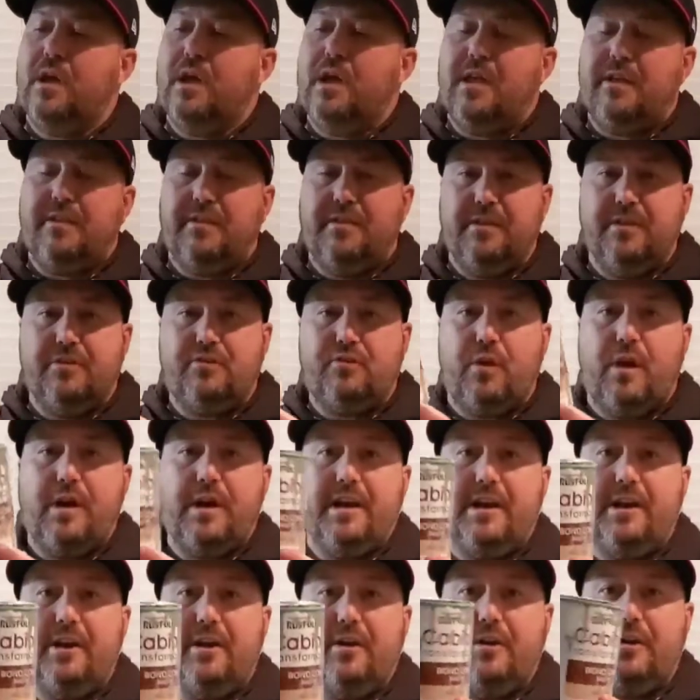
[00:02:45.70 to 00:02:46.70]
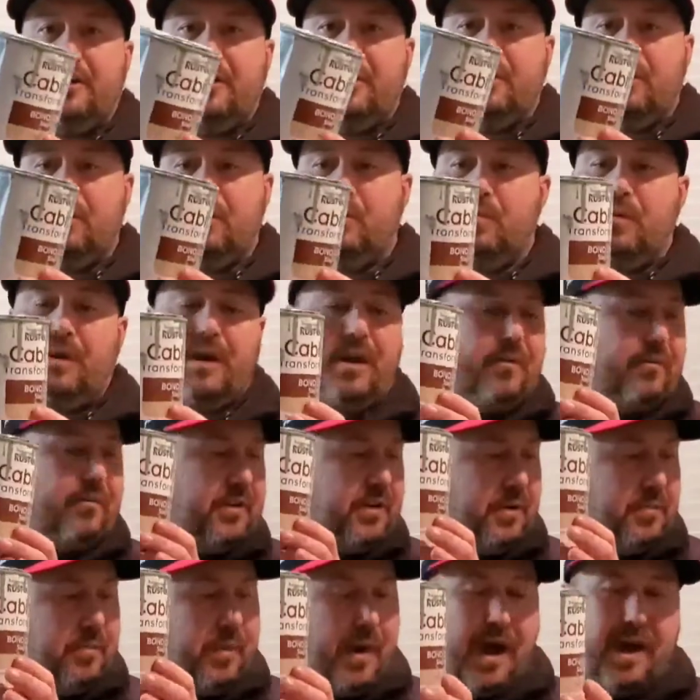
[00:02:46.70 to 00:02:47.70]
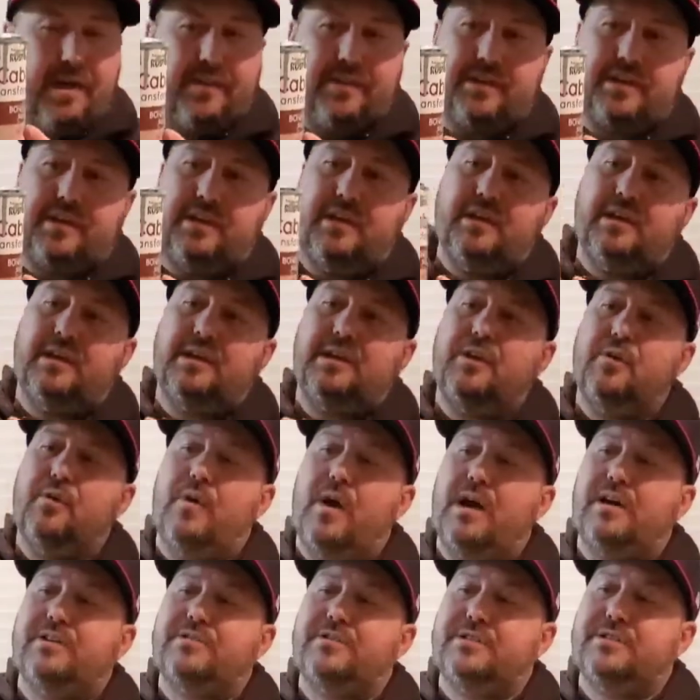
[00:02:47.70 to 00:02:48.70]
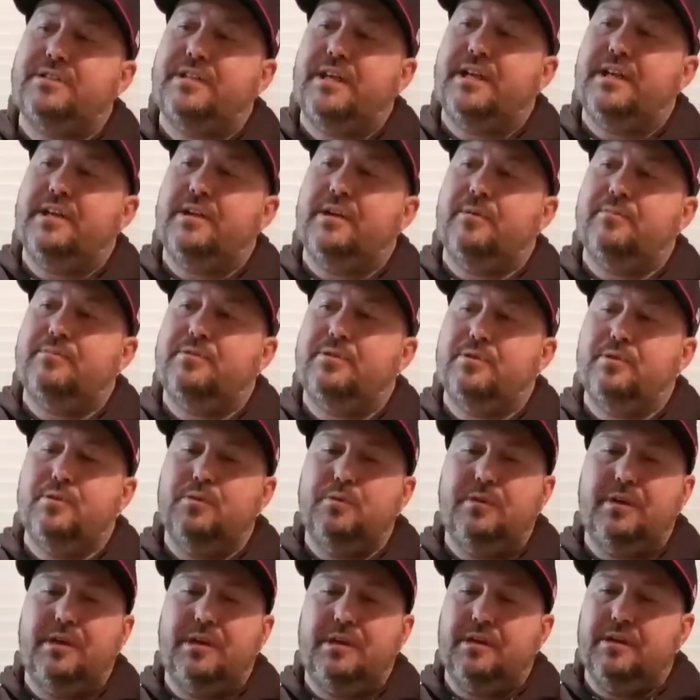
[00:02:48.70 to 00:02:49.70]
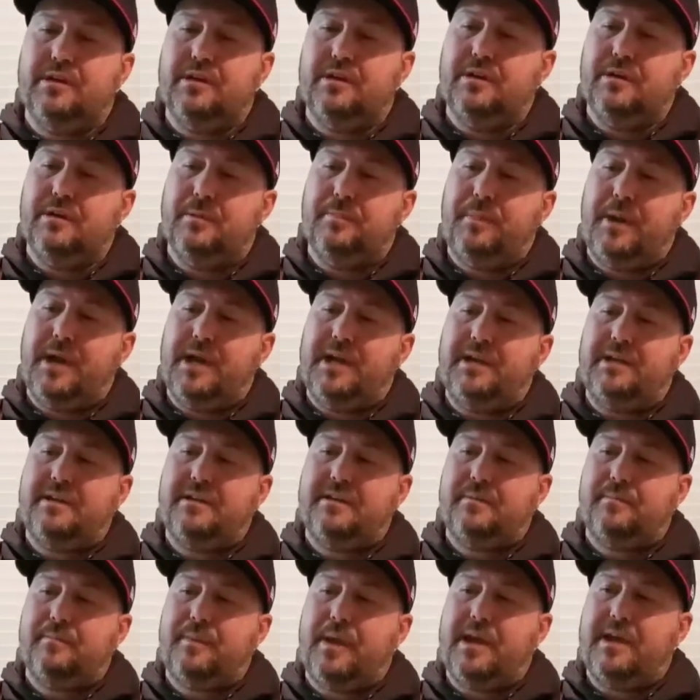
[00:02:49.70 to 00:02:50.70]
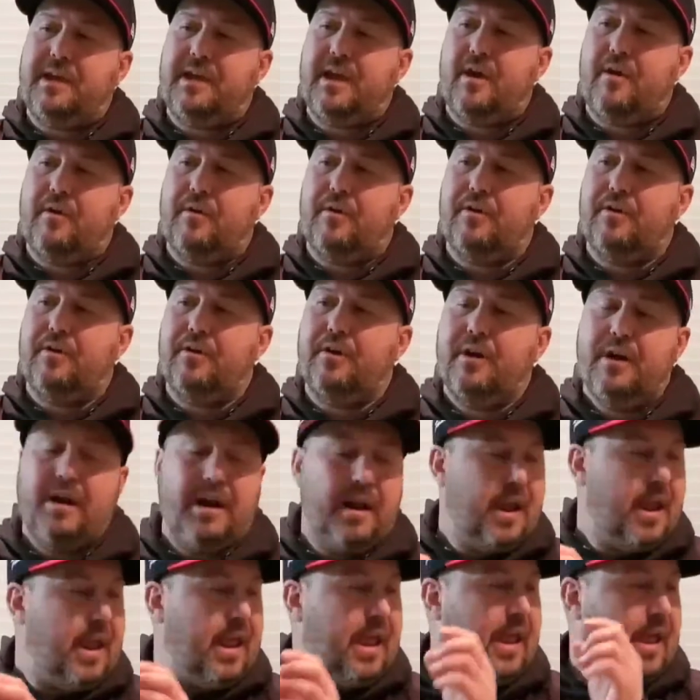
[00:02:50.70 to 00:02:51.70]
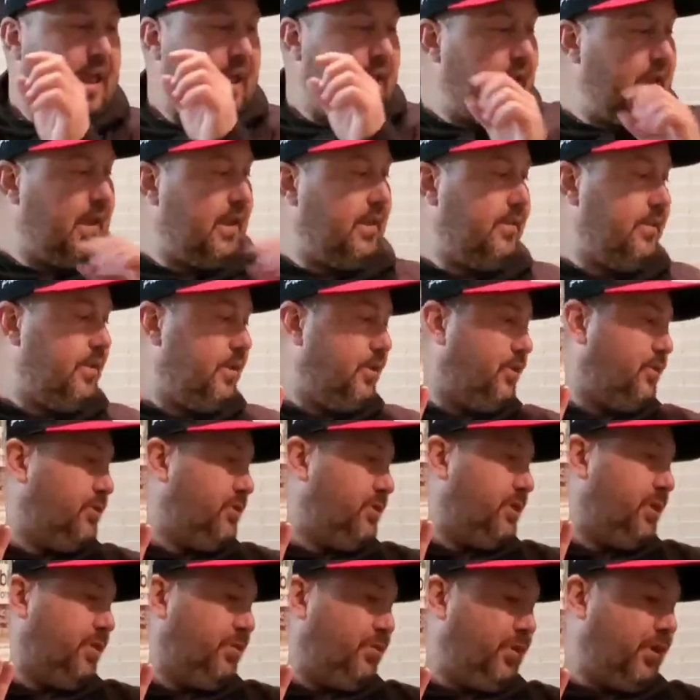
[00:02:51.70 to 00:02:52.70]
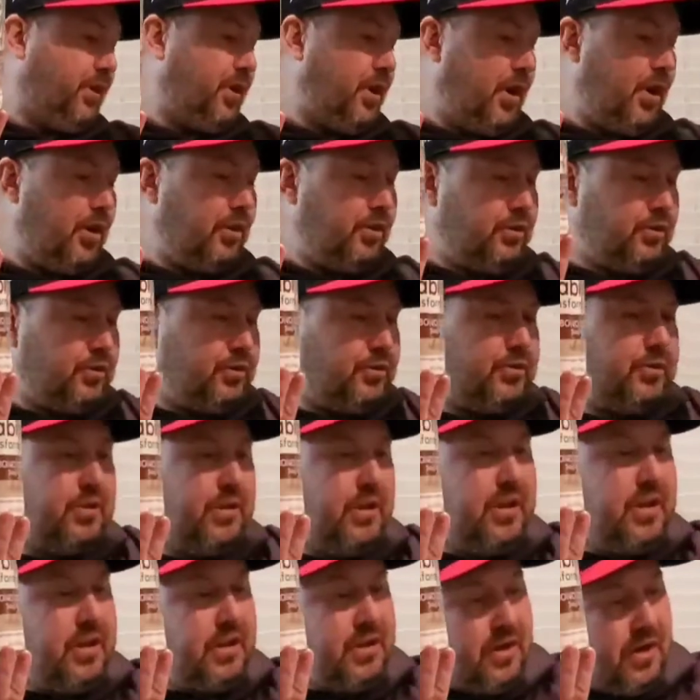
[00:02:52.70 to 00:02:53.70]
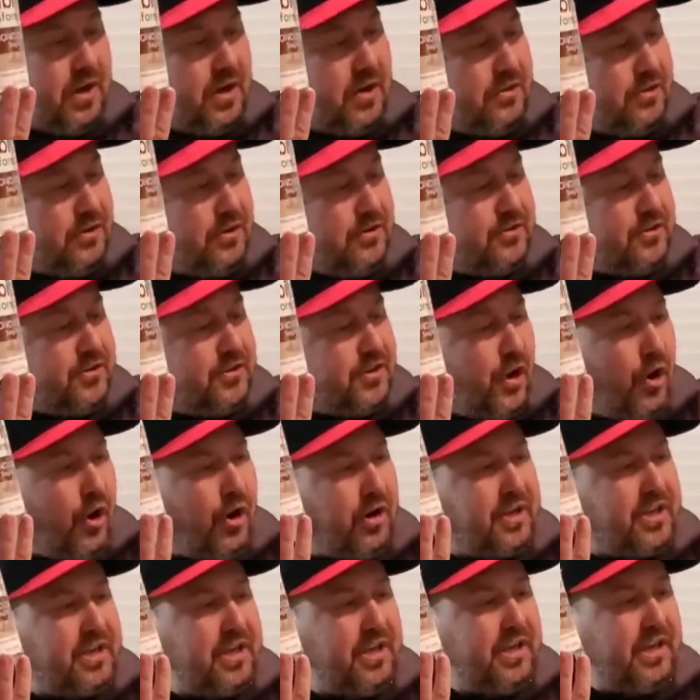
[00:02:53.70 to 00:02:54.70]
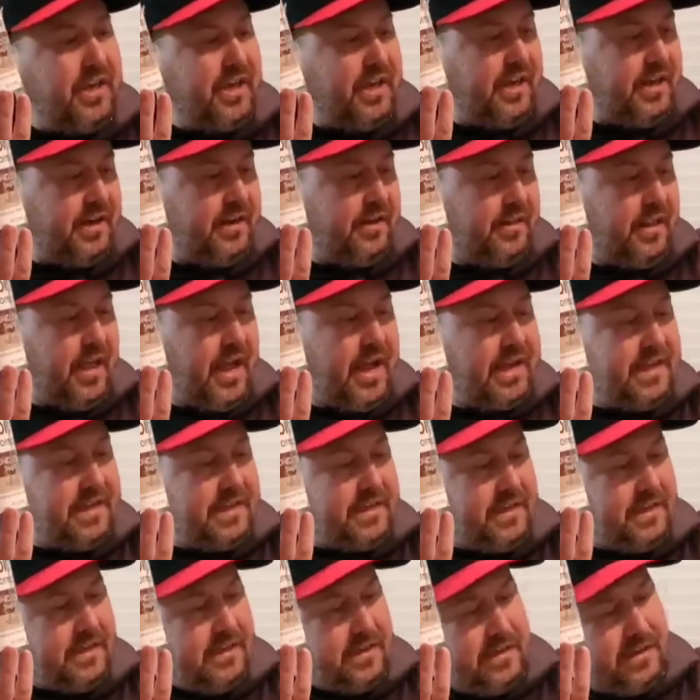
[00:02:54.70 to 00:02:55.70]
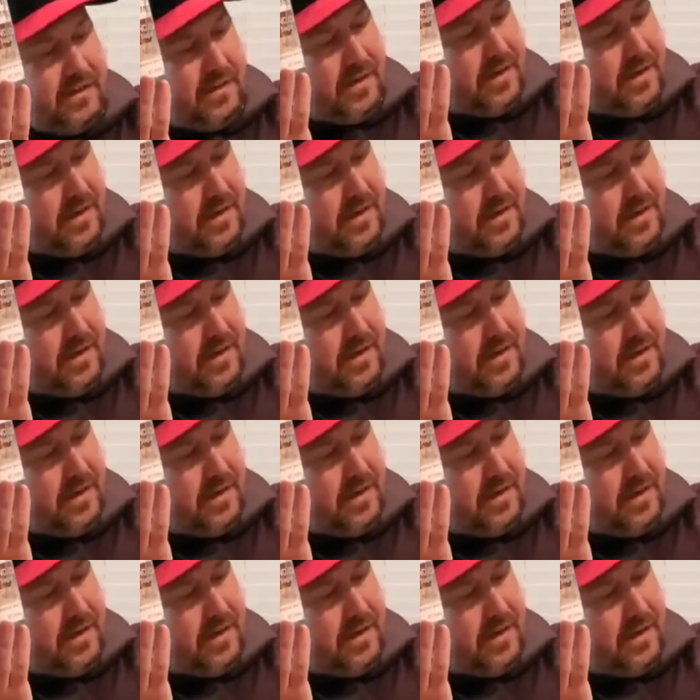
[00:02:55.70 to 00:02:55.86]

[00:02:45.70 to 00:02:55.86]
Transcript: This right here, whenever you buy the kit, you'll actually take it up to the paint counter, and there's different colors. There's a dark kit and a light kit,